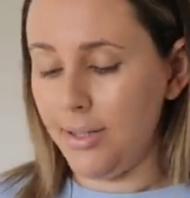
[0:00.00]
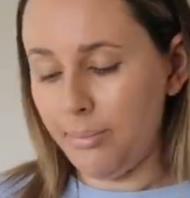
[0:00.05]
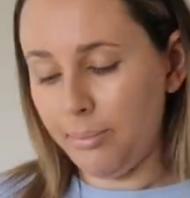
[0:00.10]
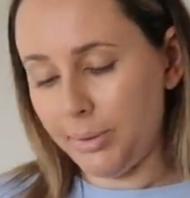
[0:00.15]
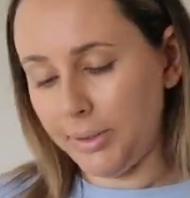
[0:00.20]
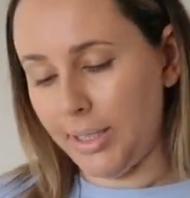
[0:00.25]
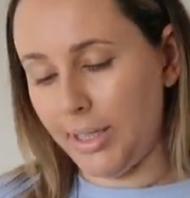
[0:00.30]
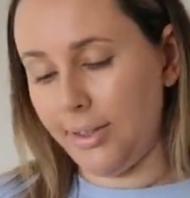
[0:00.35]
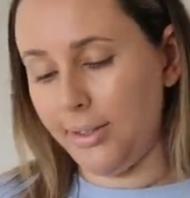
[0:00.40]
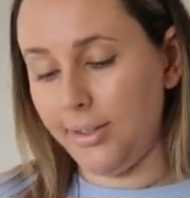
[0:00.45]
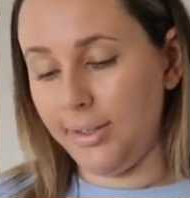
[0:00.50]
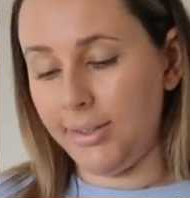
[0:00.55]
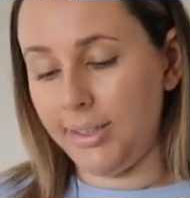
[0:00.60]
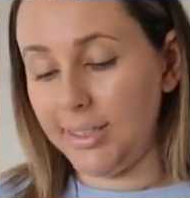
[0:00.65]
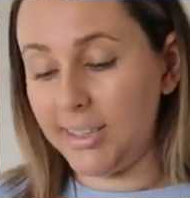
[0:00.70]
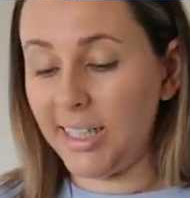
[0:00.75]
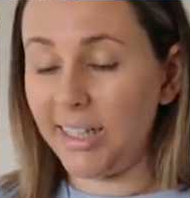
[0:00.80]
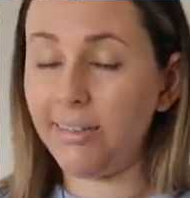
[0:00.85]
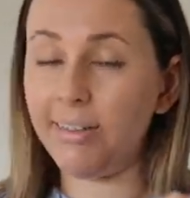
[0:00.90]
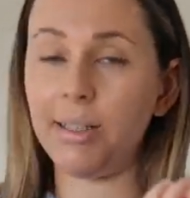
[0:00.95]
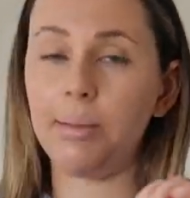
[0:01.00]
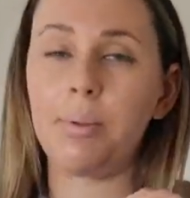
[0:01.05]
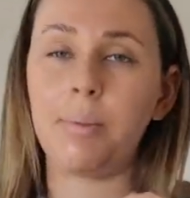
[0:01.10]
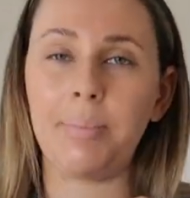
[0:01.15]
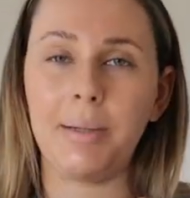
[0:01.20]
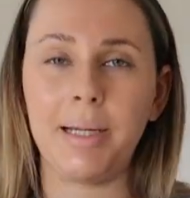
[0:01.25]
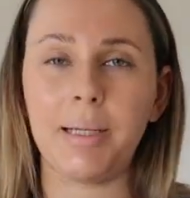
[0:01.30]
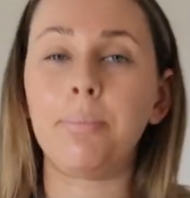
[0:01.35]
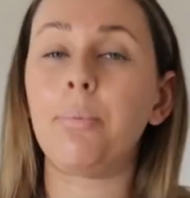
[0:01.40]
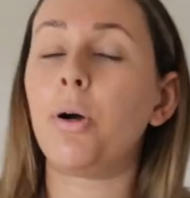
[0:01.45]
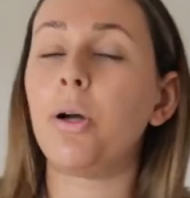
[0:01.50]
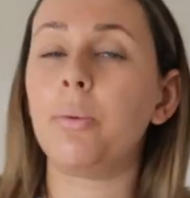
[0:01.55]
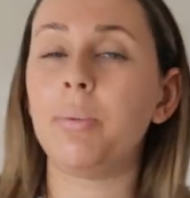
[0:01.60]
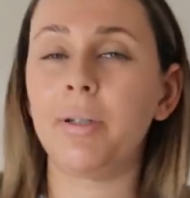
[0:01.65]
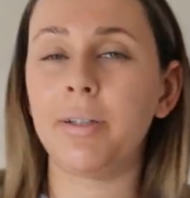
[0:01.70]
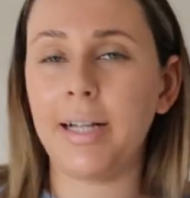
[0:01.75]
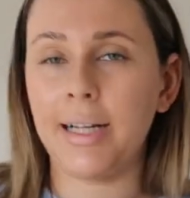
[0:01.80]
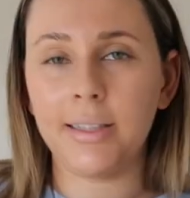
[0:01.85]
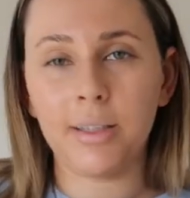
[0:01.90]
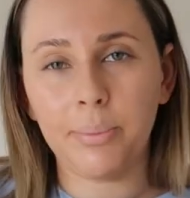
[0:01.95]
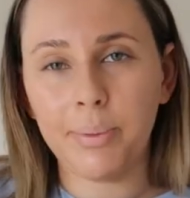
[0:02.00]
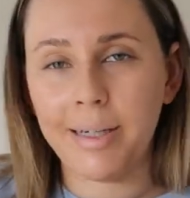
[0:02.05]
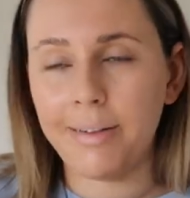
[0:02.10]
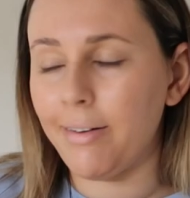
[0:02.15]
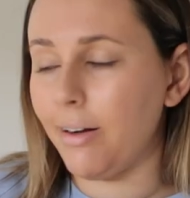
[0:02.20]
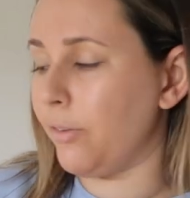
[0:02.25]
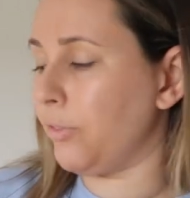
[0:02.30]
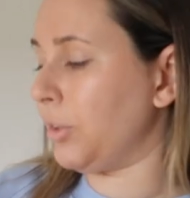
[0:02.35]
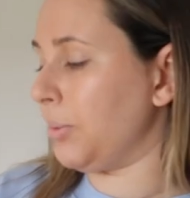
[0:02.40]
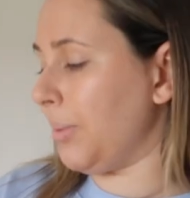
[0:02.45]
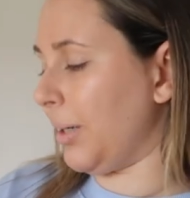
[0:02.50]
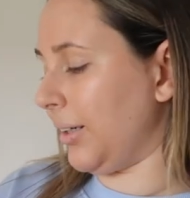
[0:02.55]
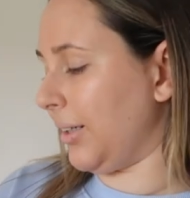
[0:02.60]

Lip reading: But yeah, these are a little bit big, but I will get the wear out of them.